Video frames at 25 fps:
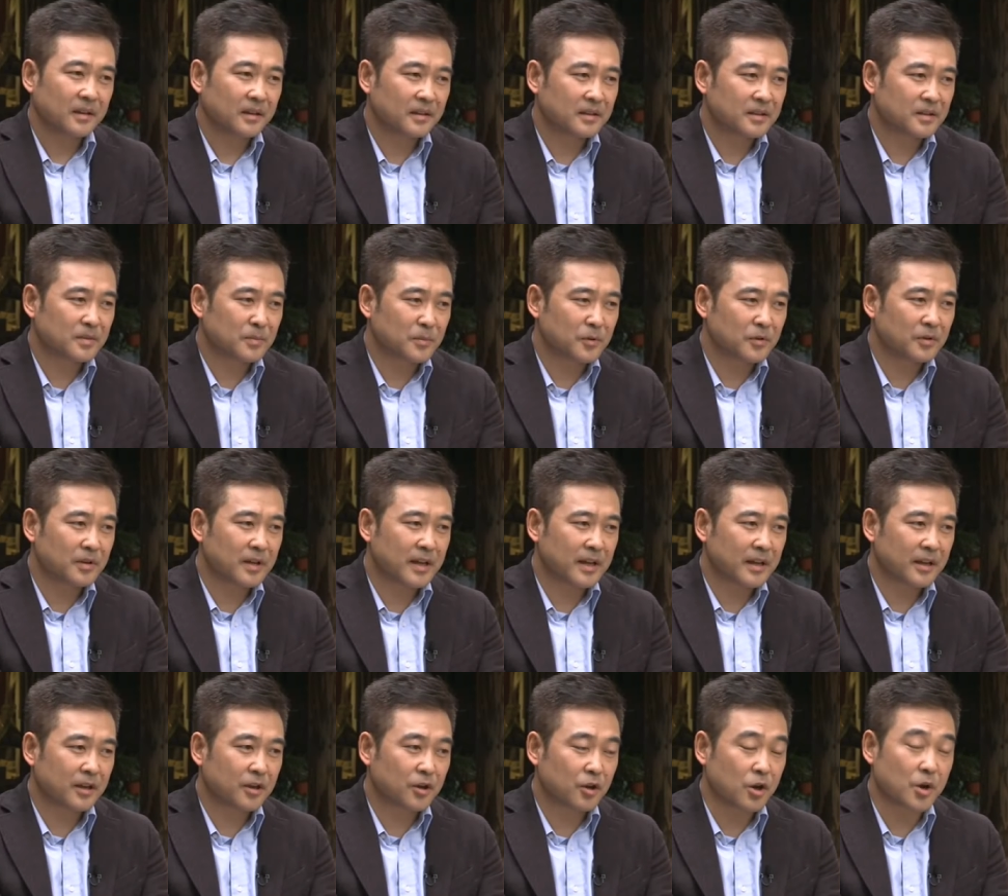It's more
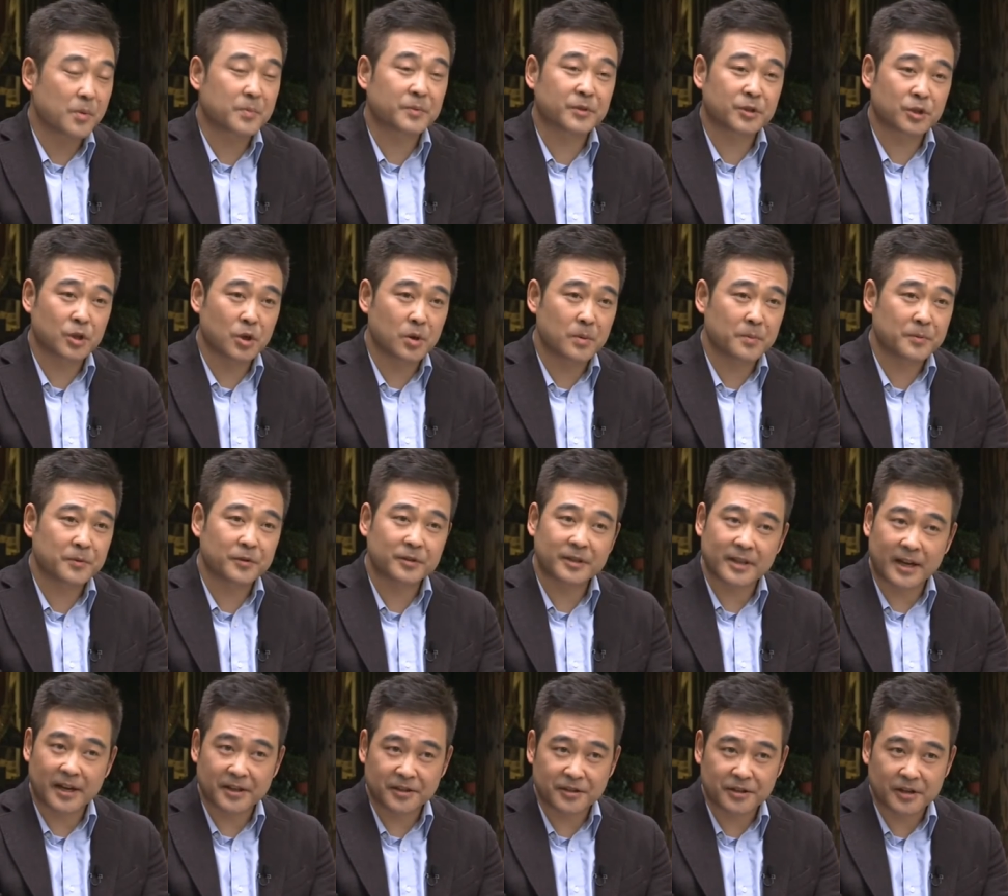like you absorb, you
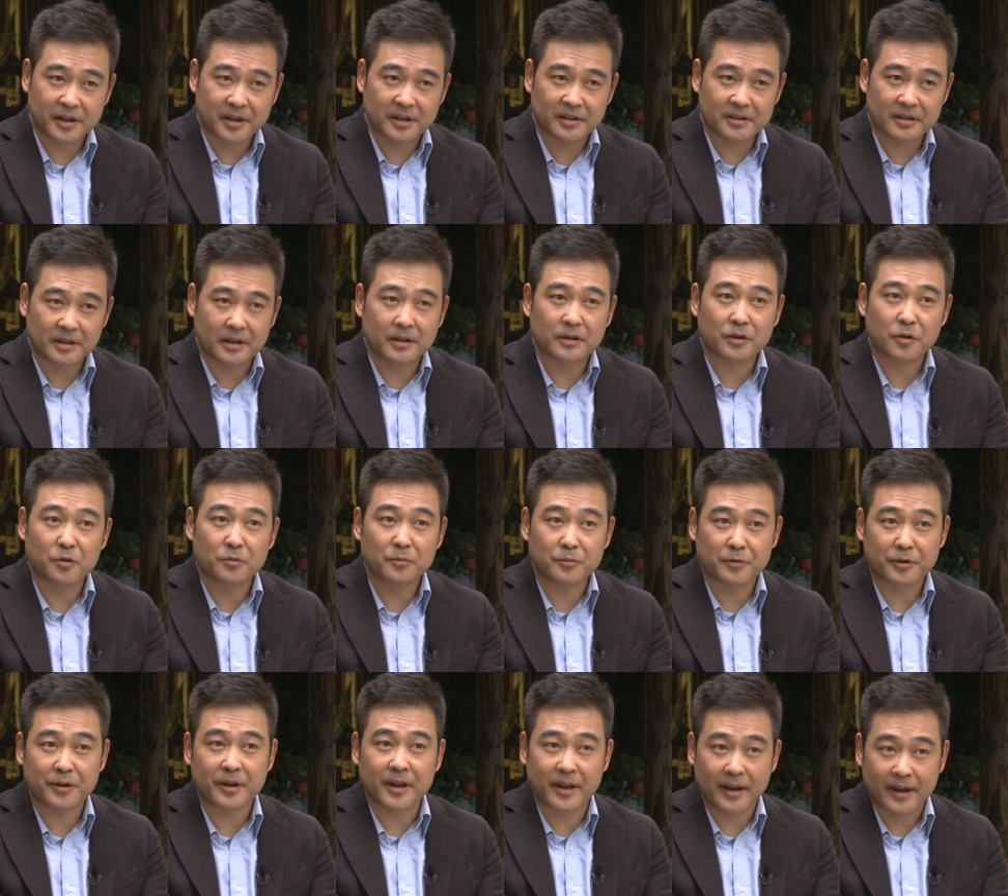digest, and you're
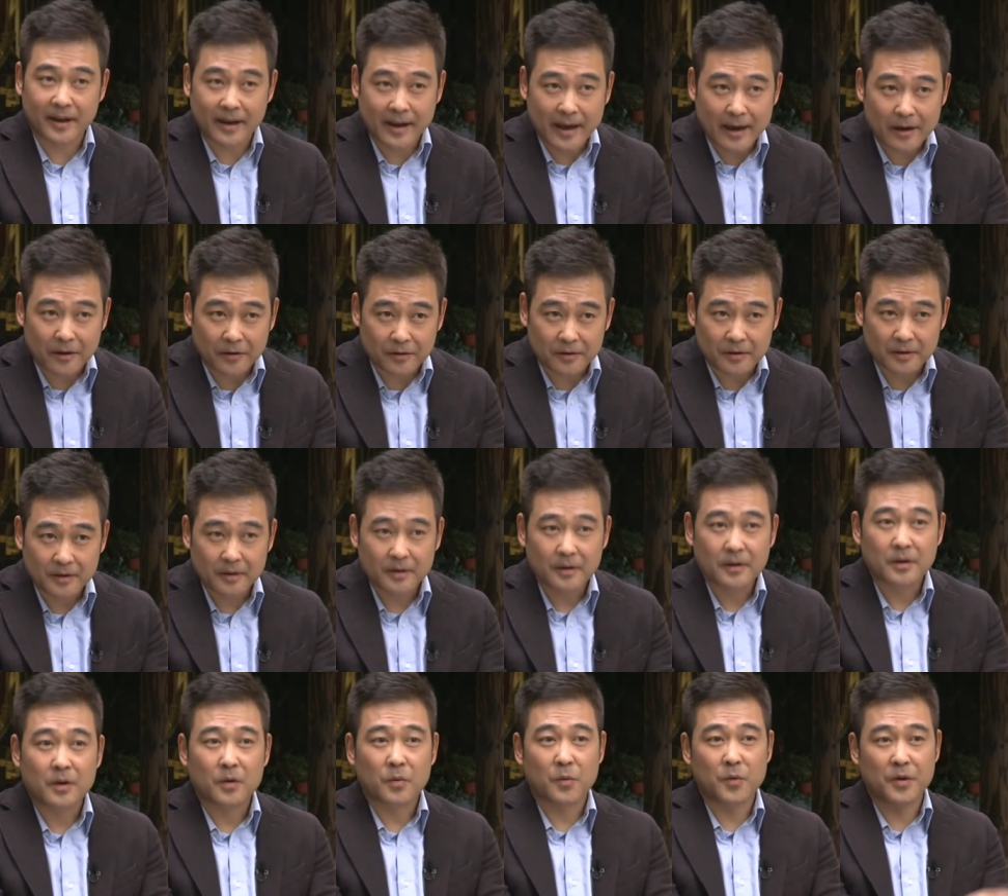bringing out. That's
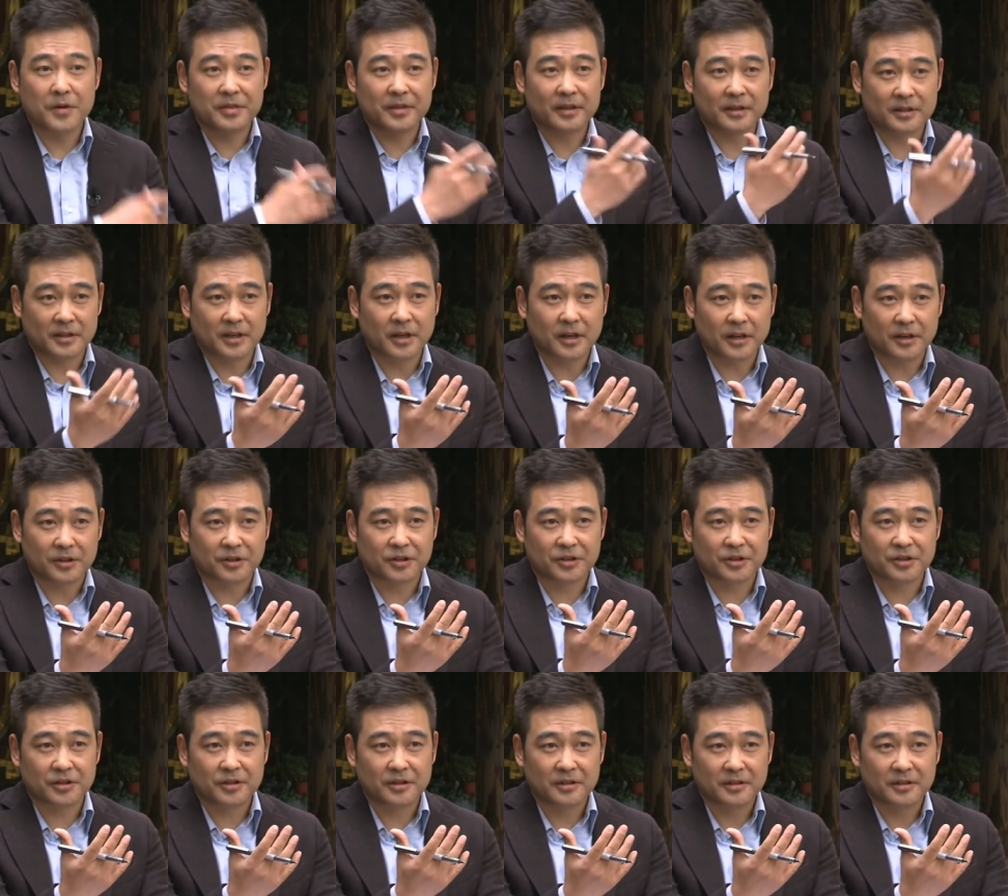right. With the touch.